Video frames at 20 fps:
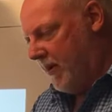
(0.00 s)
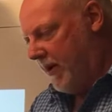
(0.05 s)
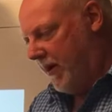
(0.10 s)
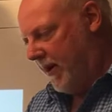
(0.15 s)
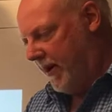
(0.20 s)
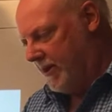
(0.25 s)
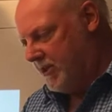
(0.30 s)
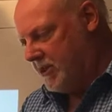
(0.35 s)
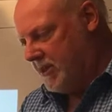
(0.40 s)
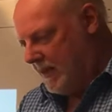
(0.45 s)

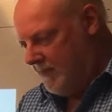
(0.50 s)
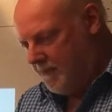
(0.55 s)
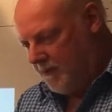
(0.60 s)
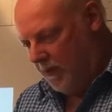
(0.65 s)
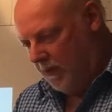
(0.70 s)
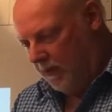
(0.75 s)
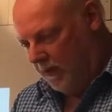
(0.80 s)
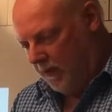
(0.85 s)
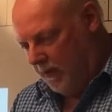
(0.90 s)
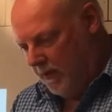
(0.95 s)
by
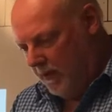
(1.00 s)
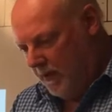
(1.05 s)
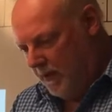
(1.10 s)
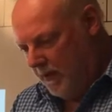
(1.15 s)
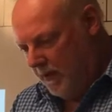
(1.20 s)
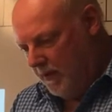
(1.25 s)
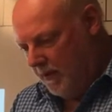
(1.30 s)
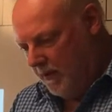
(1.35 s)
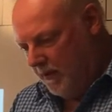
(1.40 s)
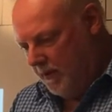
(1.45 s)
several
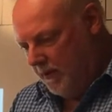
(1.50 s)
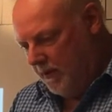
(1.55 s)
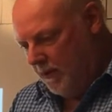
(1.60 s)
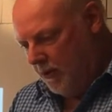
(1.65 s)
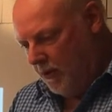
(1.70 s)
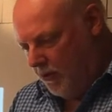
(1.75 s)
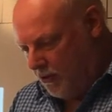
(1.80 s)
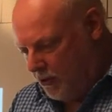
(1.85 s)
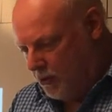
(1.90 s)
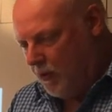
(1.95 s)

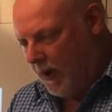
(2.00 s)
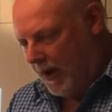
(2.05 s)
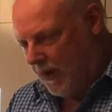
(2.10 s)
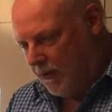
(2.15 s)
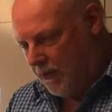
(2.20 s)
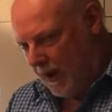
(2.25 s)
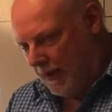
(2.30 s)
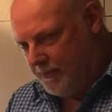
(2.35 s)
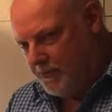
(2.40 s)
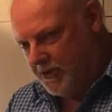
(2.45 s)
earthquake
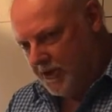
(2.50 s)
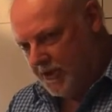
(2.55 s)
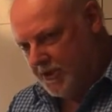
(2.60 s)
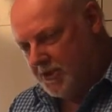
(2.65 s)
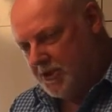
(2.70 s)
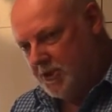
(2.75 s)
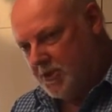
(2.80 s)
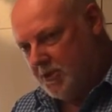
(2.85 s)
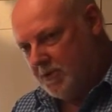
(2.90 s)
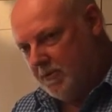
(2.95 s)

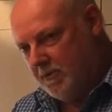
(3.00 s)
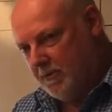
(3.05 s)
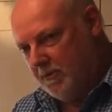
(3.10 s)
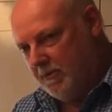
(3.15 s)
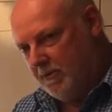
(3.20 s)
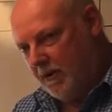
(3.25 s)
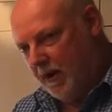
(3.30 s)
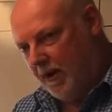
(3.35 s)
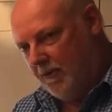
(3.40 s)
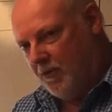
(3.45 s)
ruptures
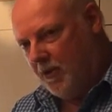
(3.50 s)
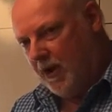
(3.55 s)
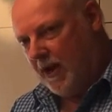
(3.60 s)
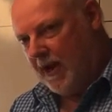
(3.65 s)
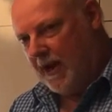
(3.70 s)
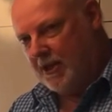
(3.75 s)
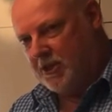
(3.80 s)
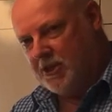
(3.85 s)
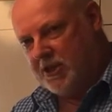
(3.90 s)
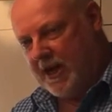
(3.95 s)
over the
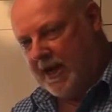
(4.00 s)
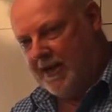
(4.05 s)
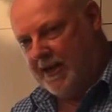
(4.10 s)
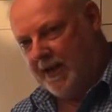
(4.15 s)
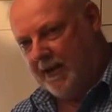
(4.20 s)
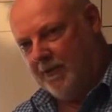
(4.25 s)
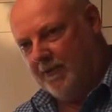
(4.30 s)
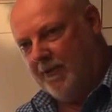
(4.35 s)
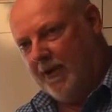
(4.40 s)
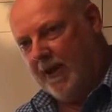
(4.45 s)
last
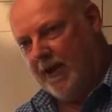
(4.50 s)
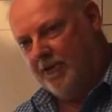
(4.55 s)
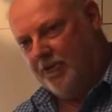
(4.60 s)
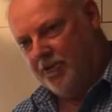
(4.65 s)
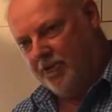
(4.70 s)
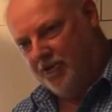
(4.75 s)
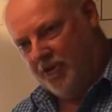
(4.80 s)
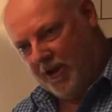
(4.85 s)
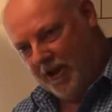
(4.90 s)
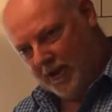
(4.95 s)
18,000
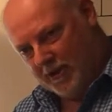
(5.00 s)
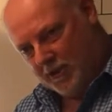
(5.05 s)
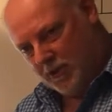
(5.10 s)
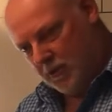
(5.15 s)
years